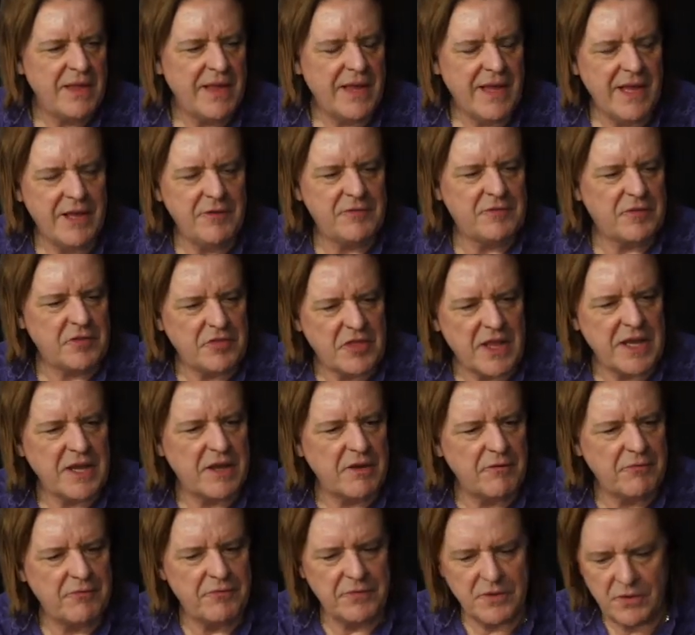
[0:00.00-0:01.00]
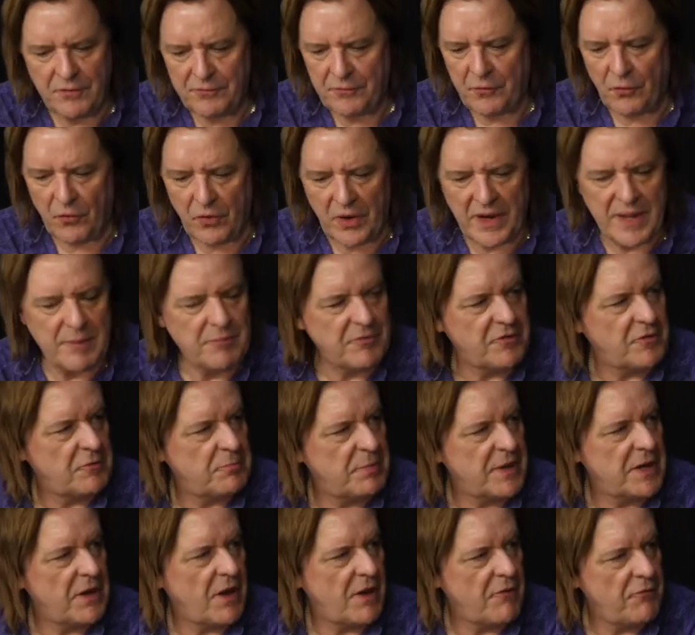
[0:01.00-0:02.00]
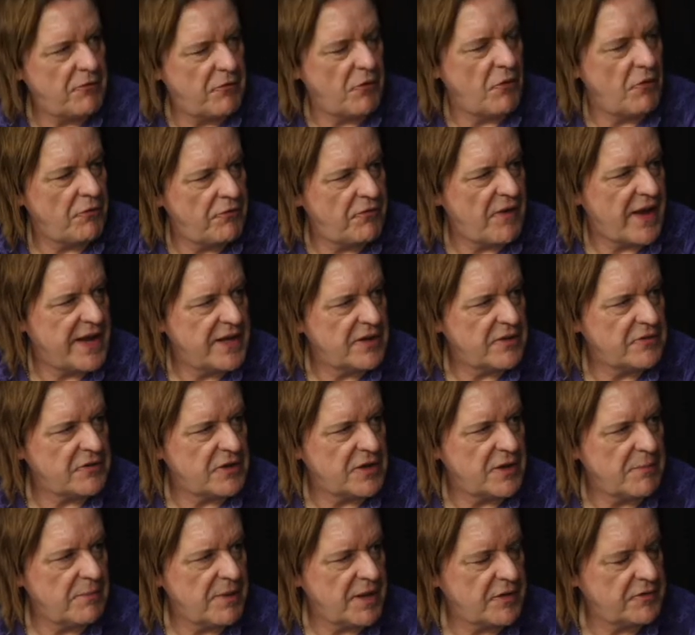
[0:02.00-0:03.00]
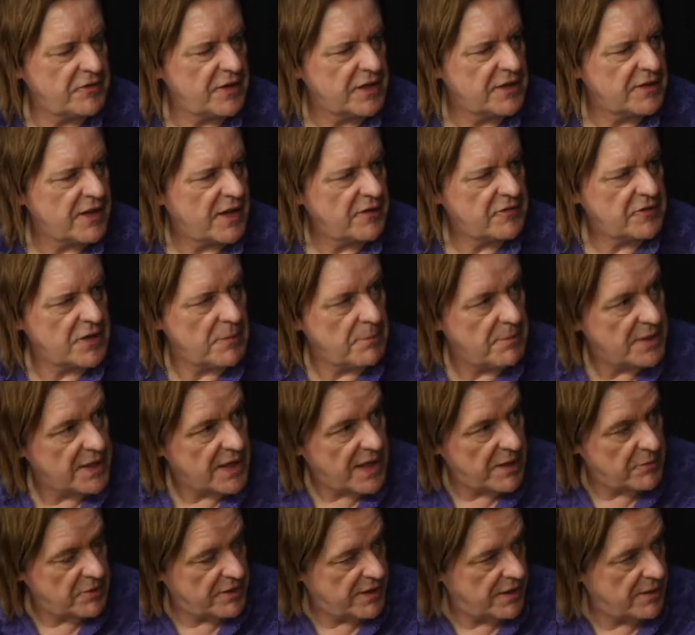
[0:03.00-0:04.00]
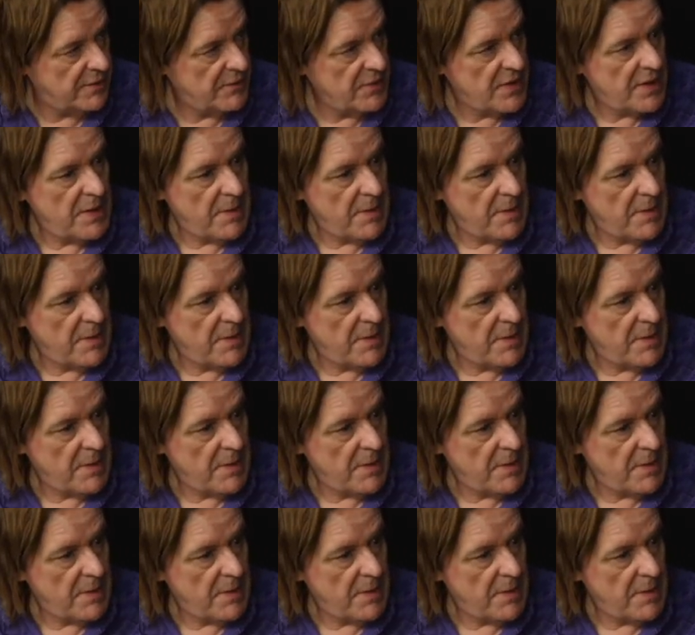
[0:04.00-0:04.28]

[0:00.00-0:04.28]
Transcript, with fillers: is to think of your four limbs as being like four faders on a mixing desk and being able to